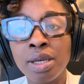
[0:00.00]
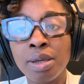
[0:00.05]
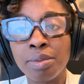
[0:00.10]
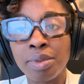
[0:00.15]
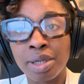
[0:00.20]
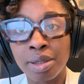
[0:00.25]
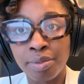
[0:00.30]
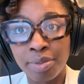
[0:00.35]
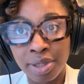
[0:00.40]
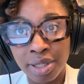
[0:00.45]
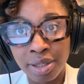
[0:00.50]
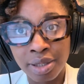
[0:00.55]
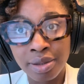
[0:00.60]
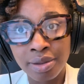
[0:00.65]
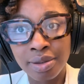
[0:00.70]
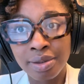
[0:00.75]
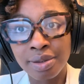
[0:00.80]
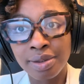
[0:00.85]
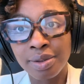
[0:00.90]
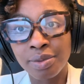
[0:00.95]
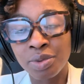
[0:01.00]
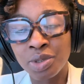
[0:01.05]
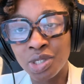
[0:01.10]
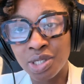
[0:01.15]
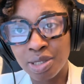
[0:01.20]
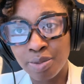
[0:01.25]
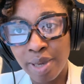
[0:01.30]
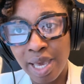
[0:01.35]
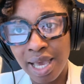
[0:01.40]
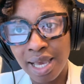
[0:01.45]
But a bill was
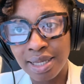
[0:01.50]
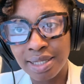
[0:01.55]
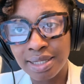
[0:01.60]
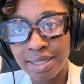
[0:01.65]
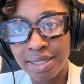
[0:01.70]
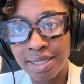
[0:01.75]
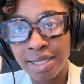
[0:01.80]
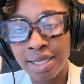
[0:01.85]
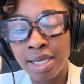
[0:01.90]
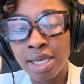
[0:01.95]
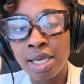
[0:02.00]
just passed